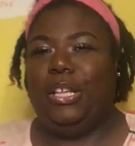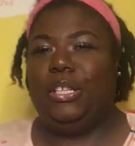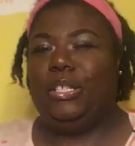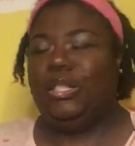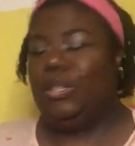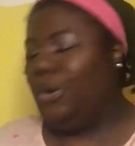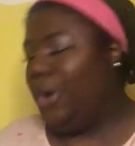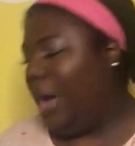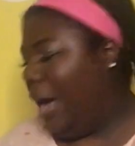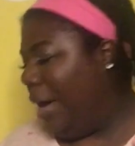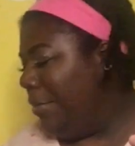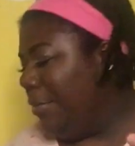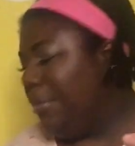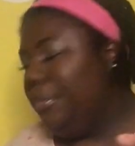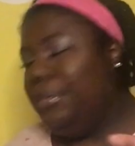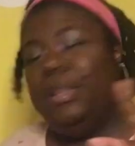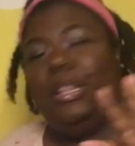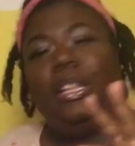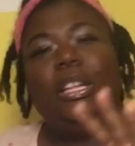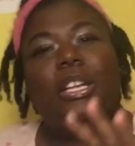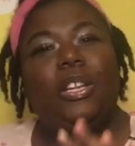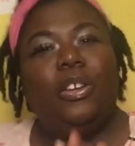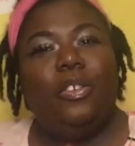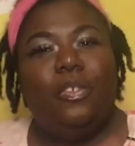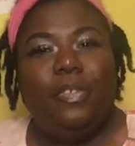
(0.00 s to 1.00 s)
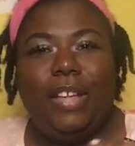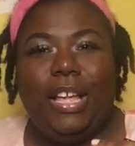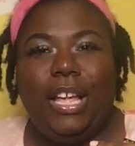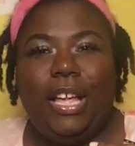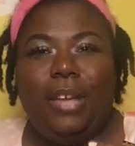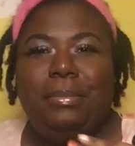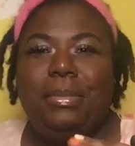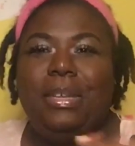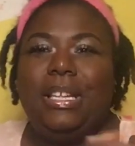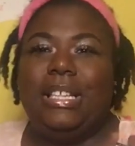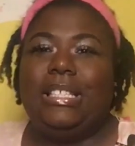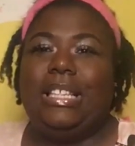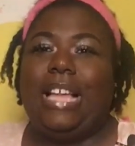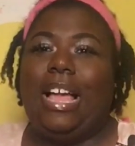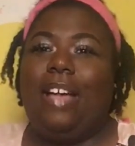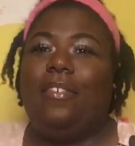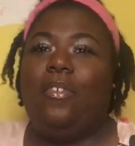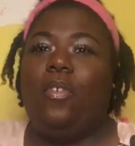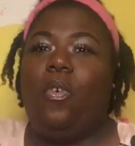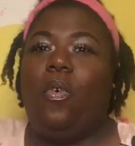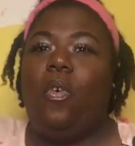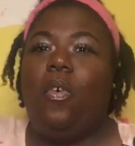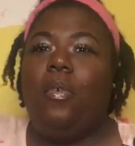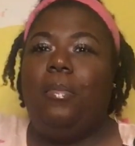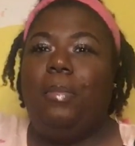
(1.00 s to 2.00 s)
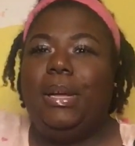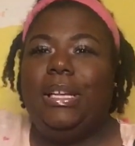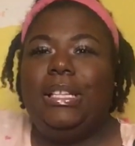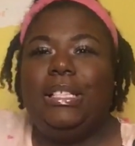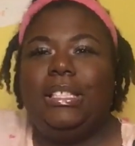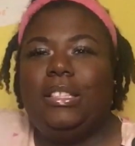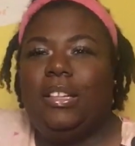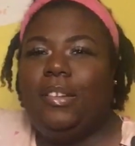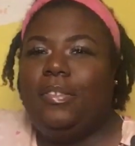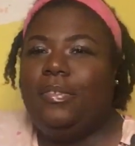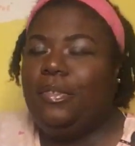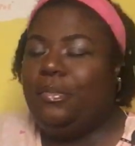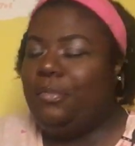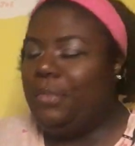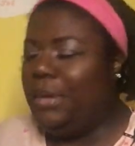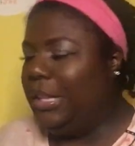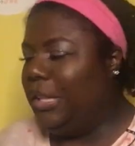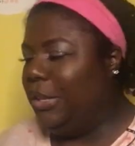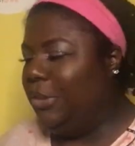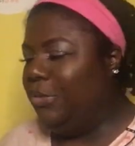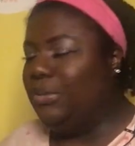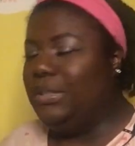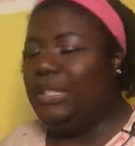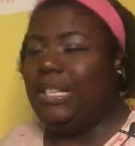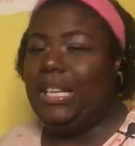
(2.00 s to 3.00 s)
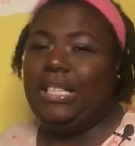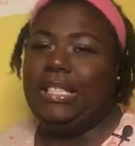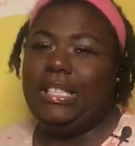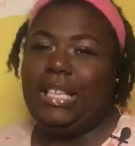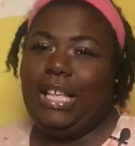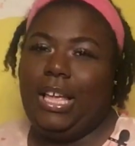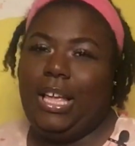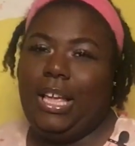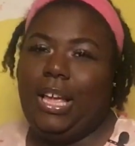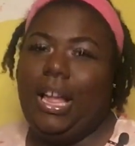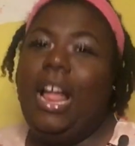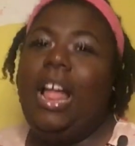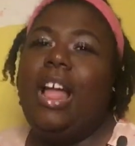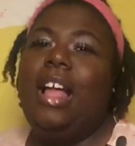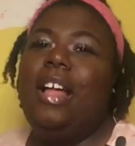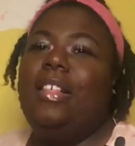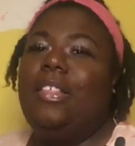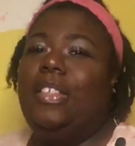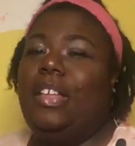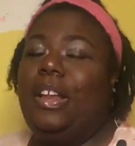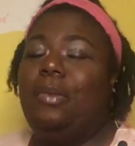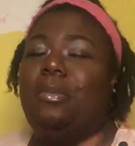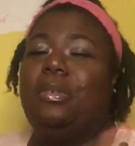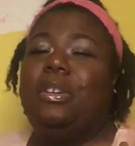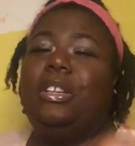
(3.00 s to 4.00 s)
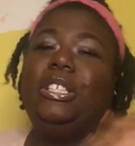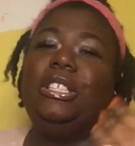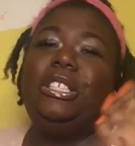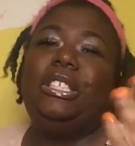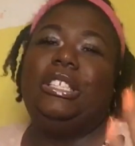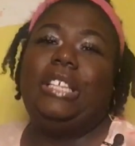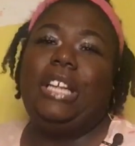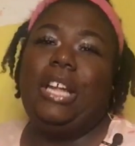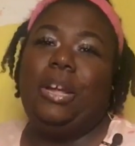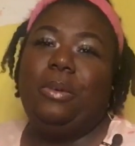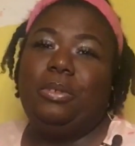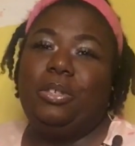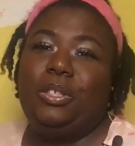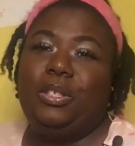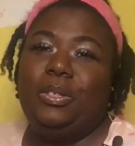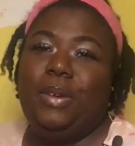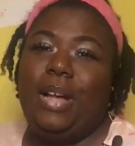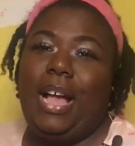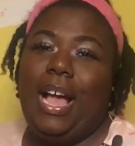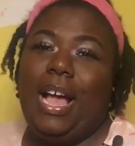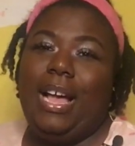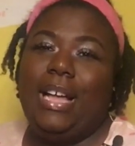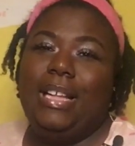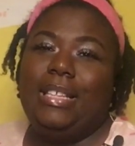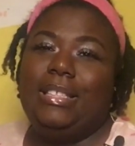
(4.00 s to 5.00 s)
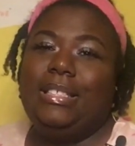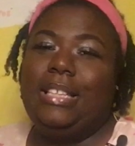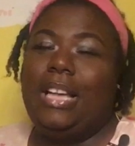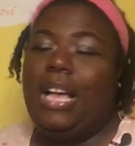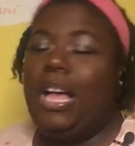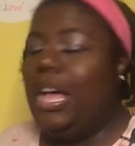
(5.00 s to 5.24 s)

so I'm gonna be looking over here because I have all my stuff on my little desk here that I want to share with you guys.